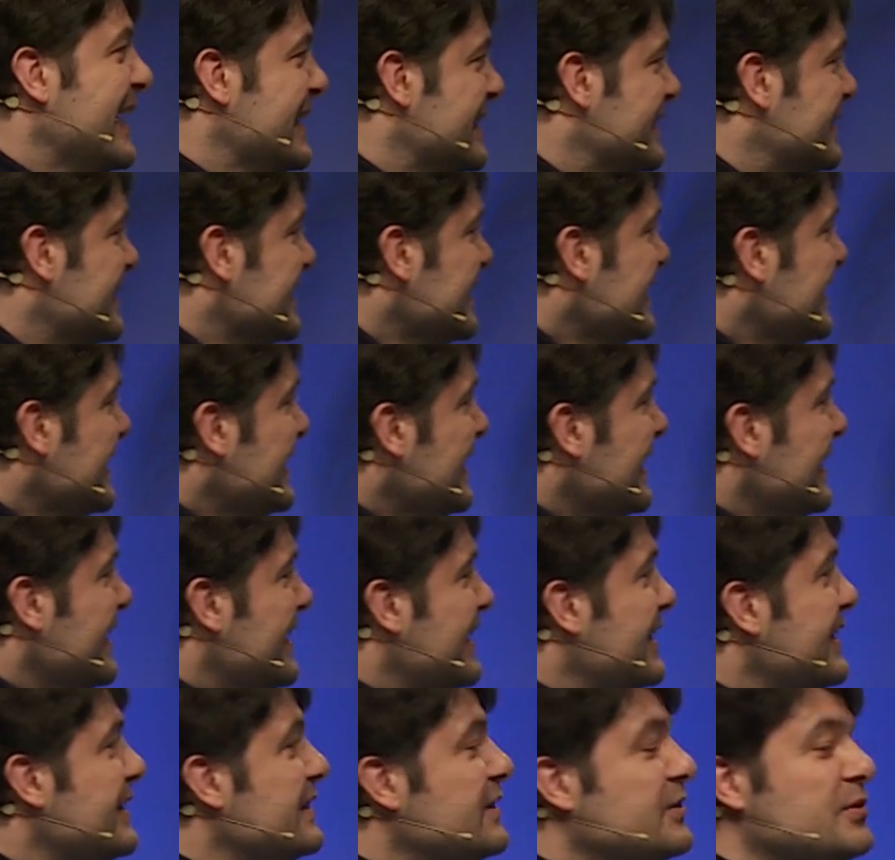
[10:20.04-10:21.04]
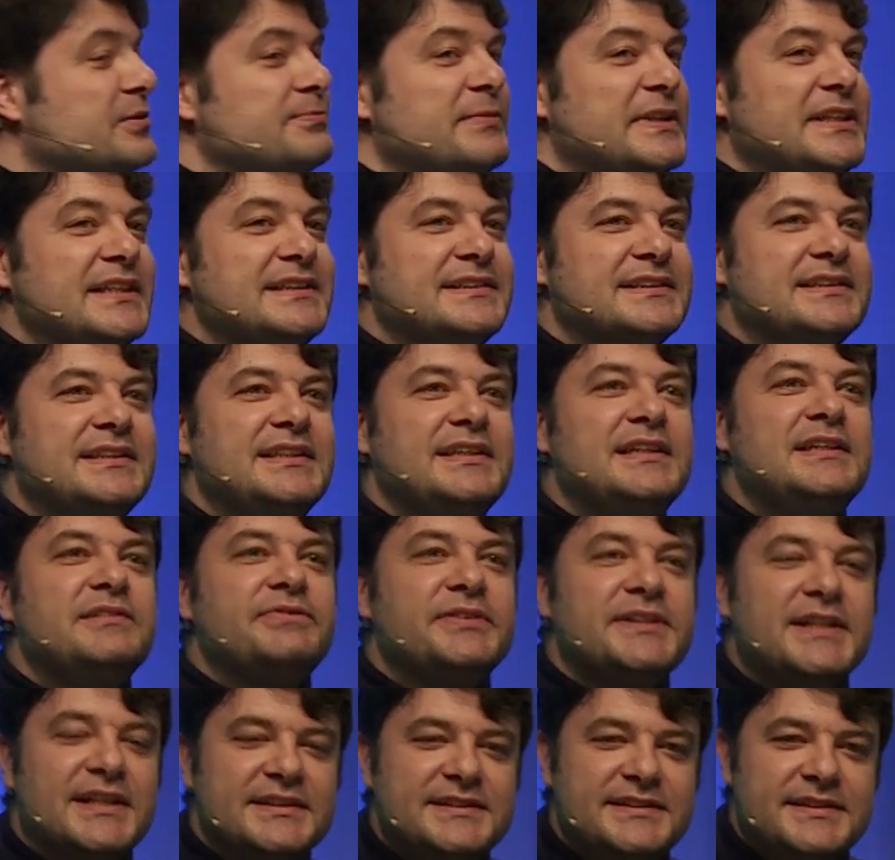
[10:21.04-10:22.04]
which is why the ad
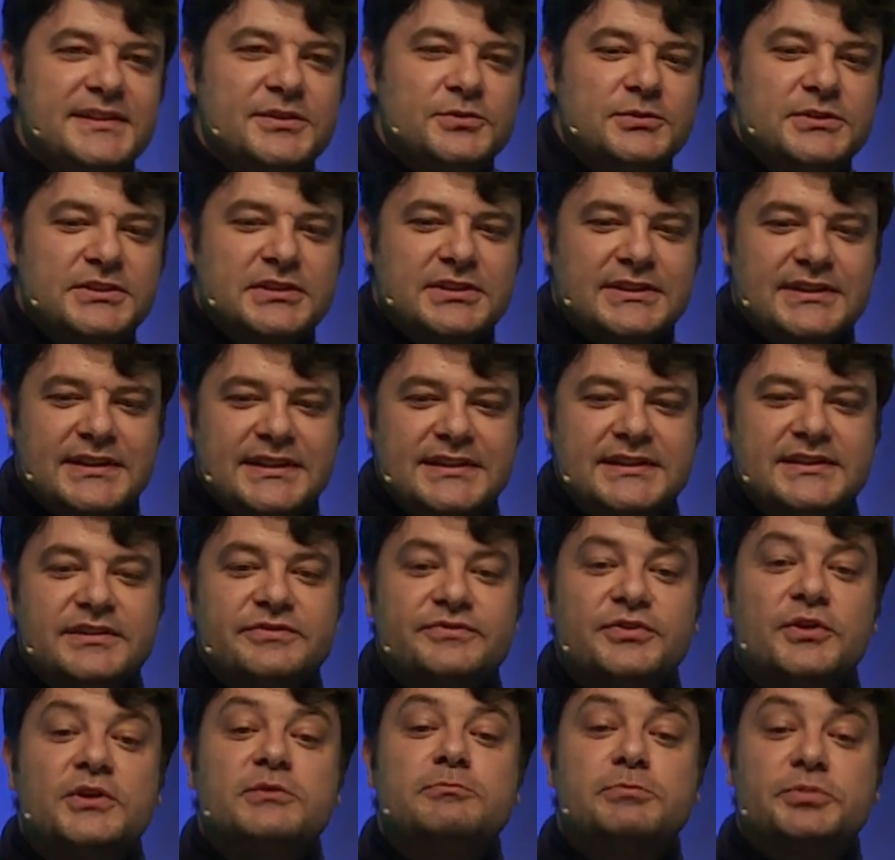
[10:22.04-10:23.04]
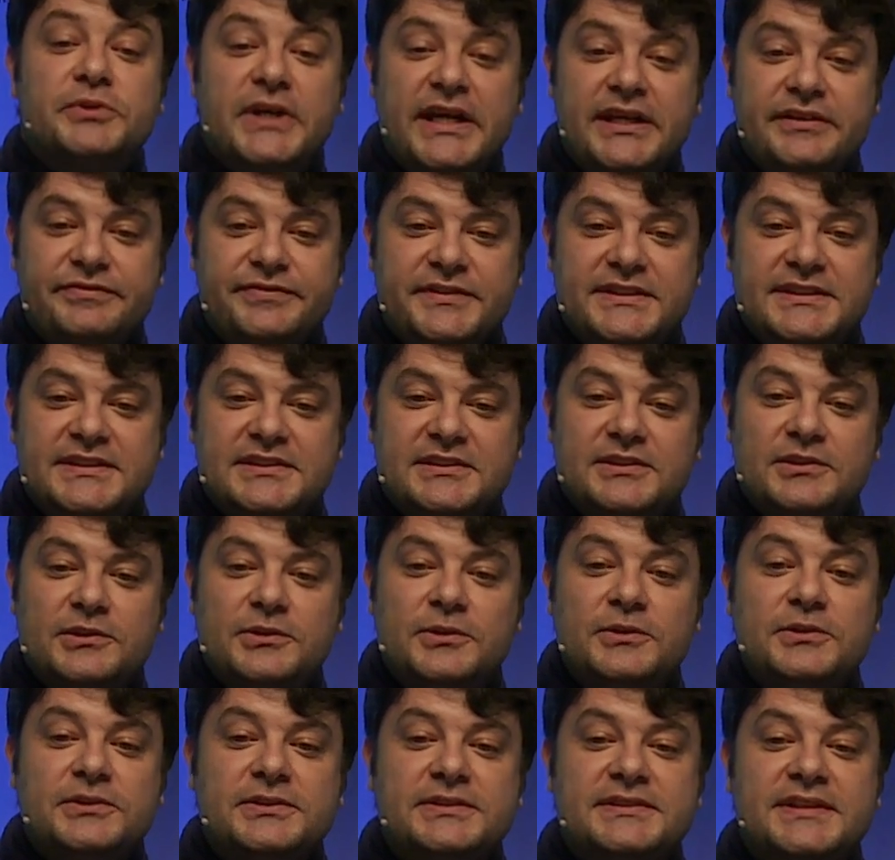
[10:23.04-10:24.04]
crisis, of course, has been resolved.
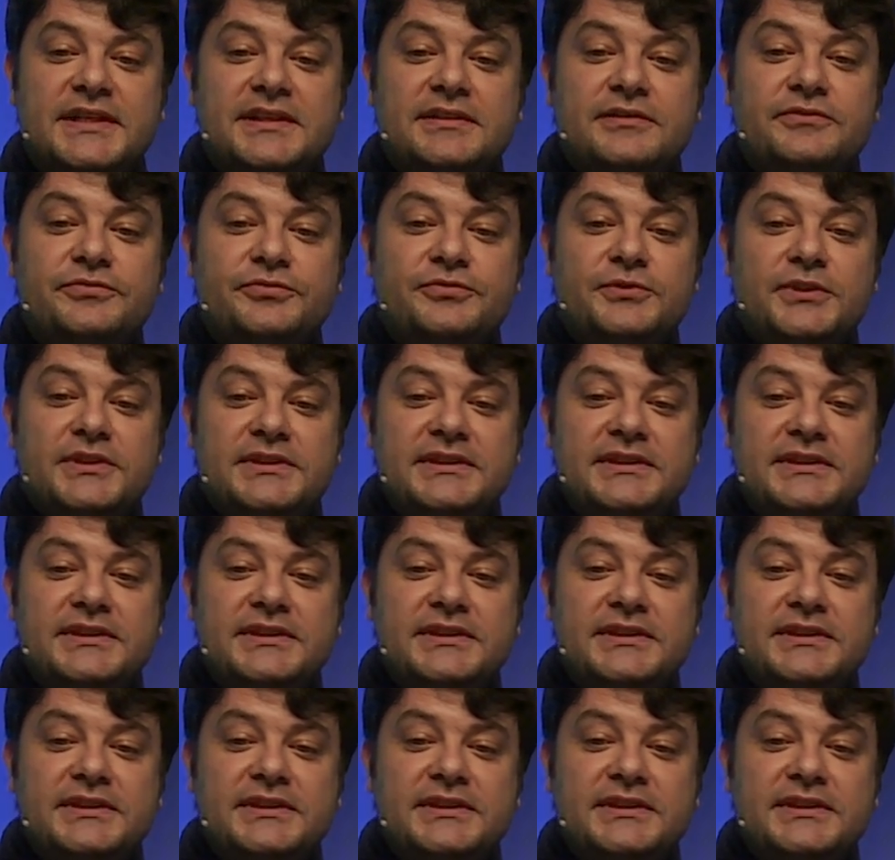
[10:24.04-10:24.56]
Well, no.